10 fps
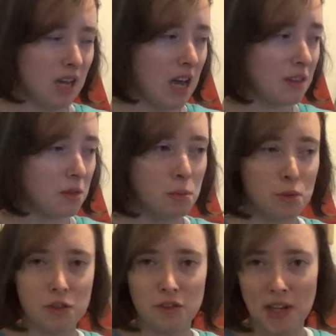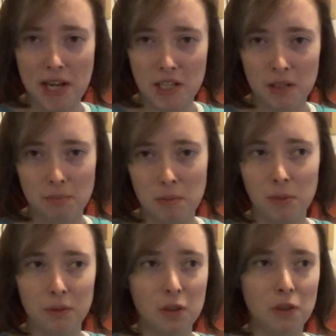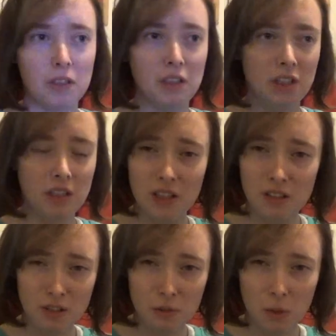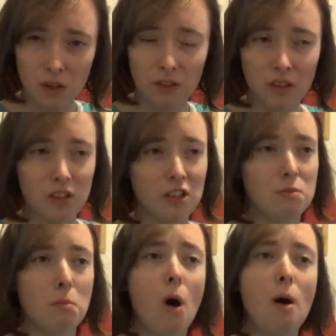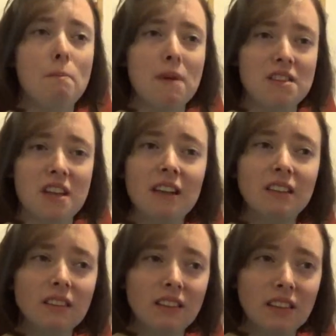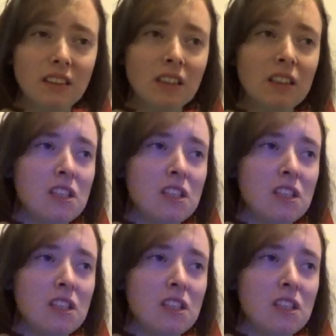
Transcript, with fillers: at the most divided and people turning against one another, this mob mentality,